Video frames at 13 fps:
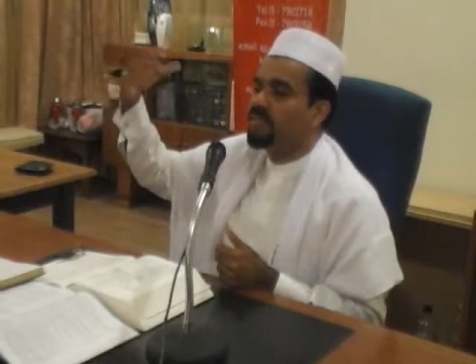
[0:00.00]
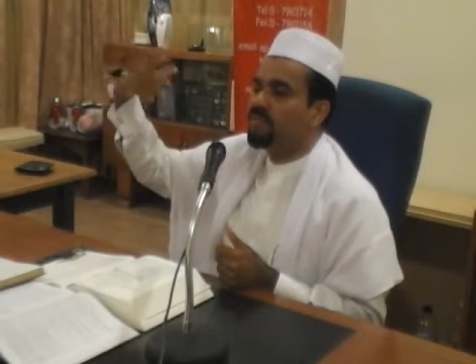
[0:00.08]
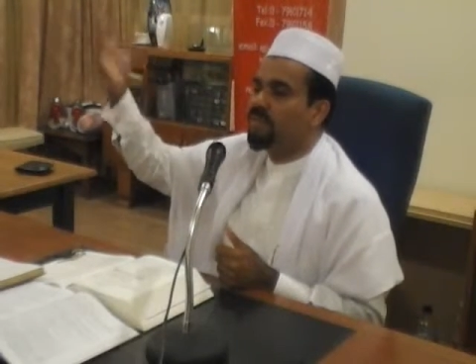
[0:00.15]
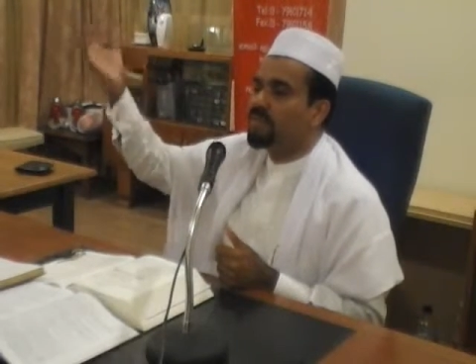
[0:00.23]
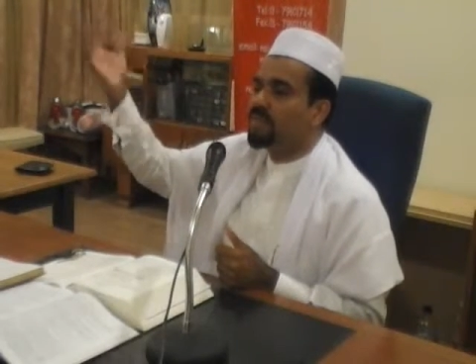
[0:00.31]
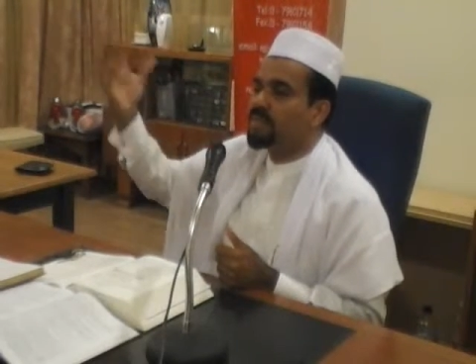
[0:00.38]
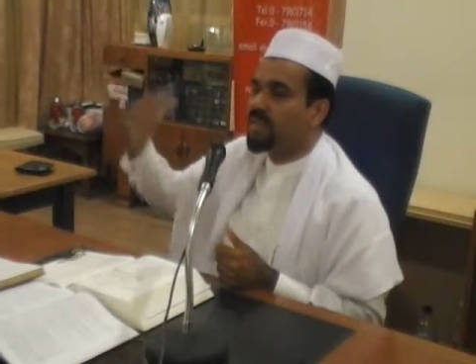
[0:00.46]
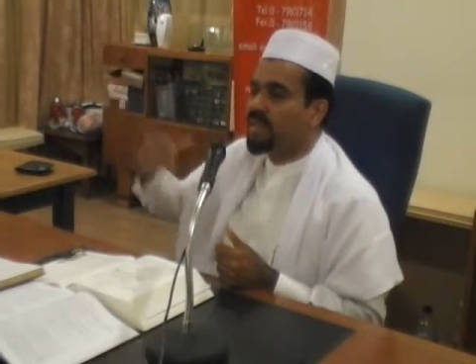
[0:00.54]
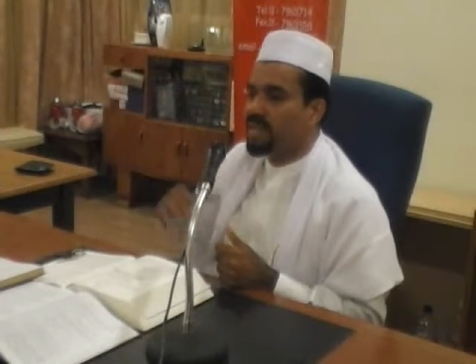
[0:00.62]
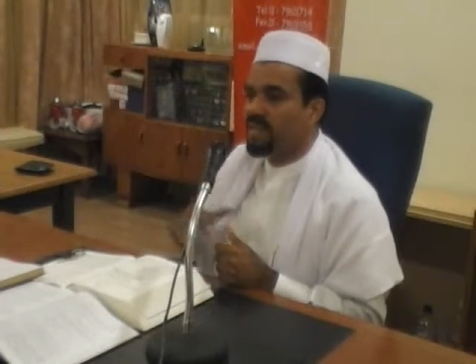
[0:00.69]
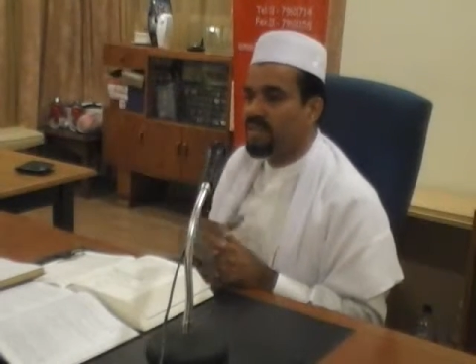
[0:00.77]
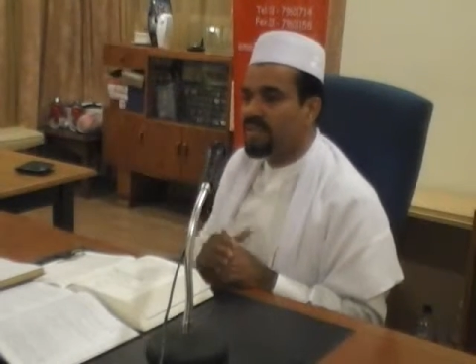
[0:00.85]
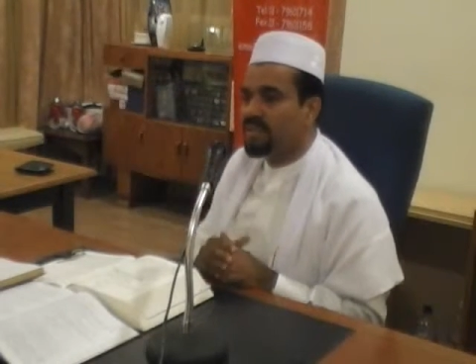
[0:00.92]
from the
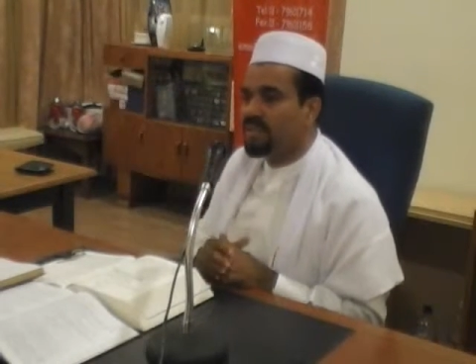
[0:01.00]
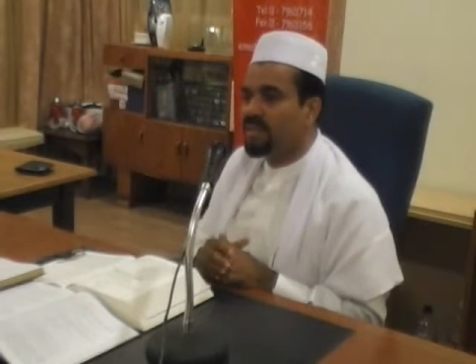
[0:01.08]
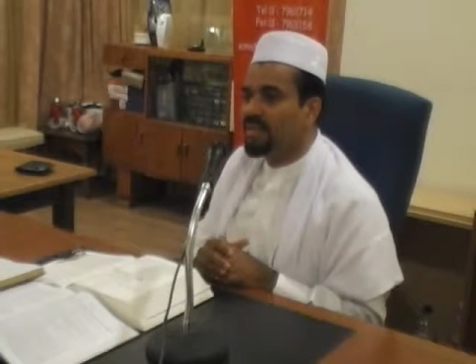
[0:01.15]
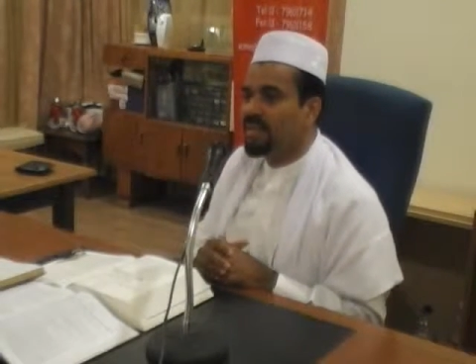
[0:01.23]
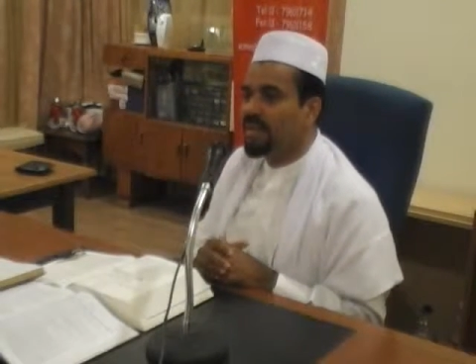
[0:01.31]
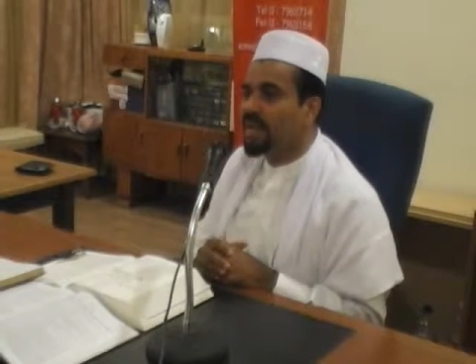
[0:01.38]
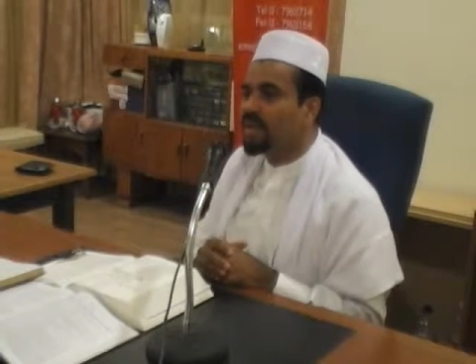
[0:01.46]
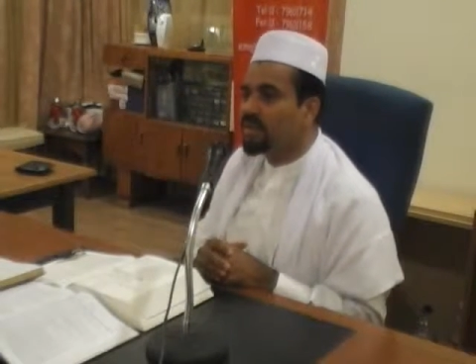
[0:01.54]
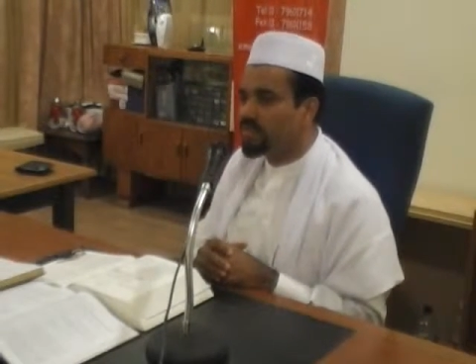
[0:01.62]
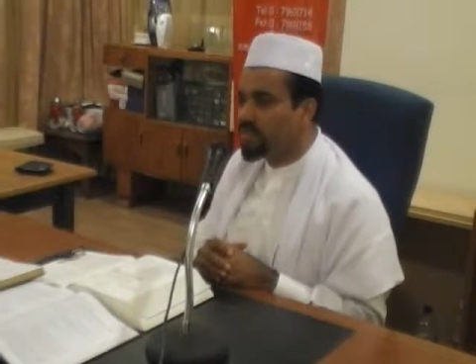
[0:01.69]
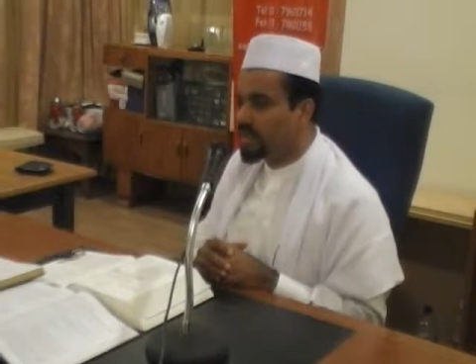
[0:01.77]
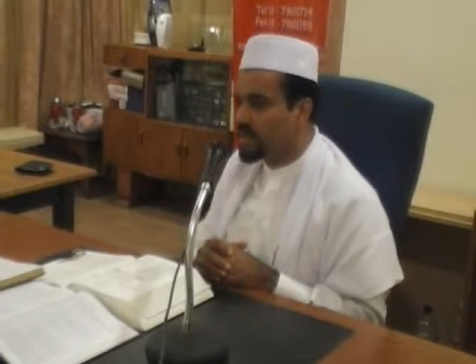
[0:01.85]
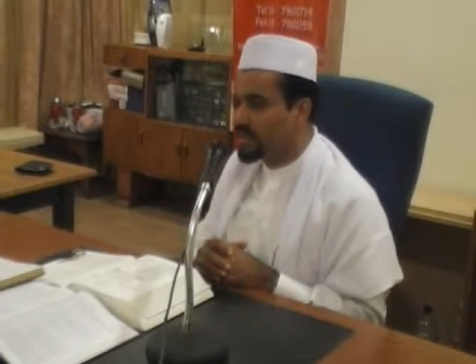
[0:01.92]
sky,
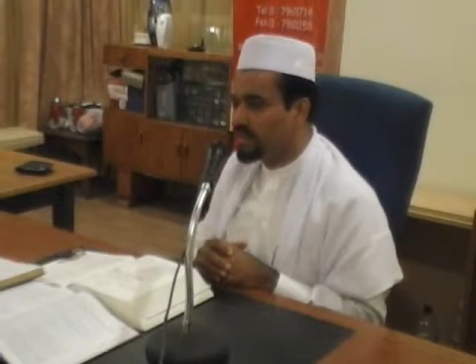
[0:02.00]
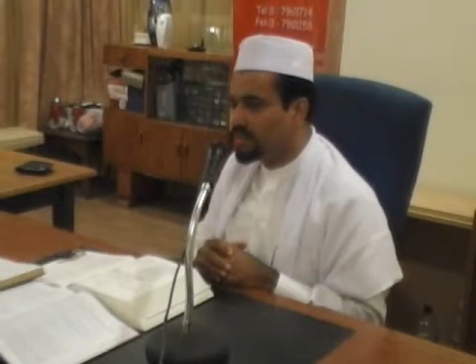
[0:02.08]
ionosphere.